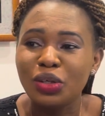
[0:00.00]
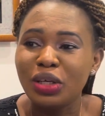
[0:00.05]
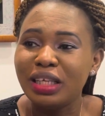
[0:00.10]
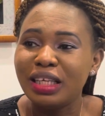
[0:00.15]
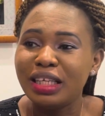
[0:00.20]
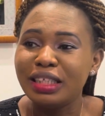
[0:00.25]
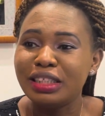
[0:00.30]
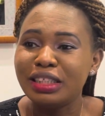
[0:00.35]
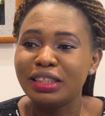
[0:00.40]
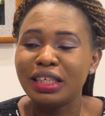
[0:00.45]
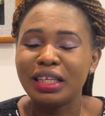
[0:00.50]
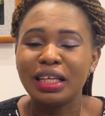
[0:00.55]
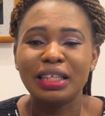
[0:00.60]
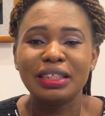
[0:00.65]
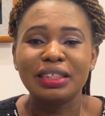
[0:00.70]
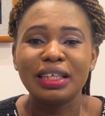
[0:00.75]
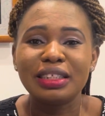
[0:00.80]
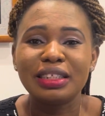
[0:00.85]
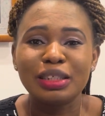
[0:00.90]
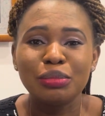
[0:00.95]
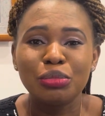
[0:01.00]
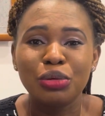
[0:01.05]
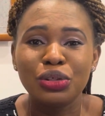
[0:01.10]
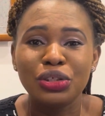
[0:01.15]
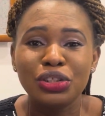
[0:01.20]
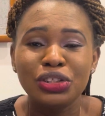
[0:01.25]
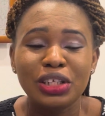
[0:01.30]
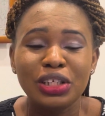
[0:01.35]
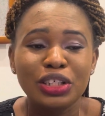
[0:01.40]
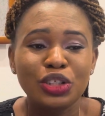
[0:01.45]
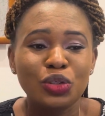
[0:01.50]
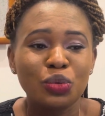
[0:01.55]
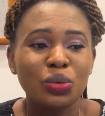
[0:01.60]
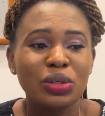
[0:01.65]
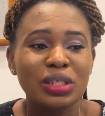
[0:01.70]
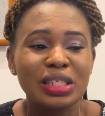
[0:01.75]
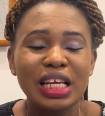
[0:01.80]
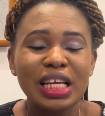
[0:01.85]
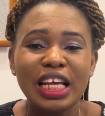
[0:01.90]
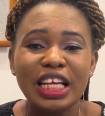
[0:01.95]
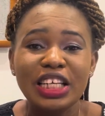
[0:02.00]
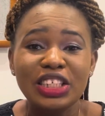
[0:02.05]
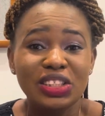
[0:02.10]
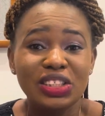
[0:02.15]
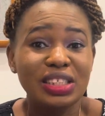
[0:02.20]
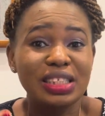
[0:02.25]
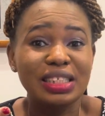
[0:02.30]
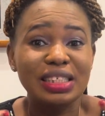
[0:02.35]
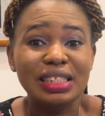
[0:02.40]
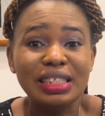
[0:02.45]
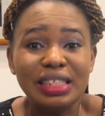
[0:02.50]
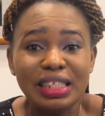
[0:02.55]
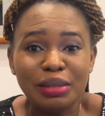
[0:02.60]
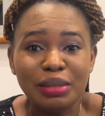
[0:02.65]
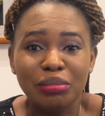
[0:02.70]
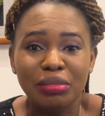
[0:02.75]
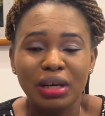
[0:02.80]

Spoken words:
A lady shared her testimony. She said she's slim.